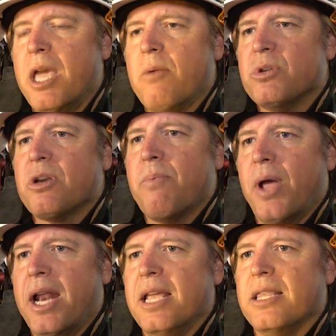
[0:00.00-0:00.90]
He was
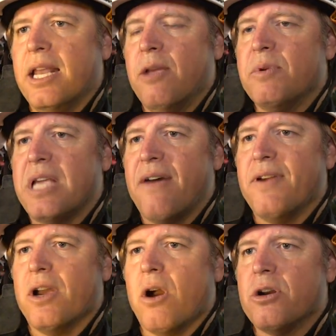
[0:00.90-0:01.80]
complaining that he was
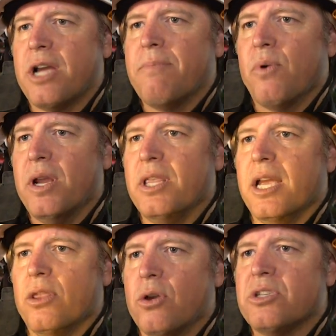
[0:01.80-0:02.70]
having a hard time
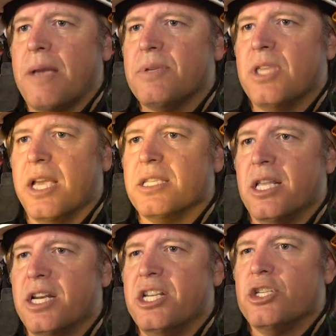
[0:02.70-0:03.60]
breathing and those types of things, and
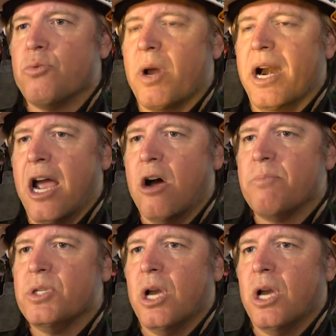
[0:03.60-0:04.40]
that he just wanted help.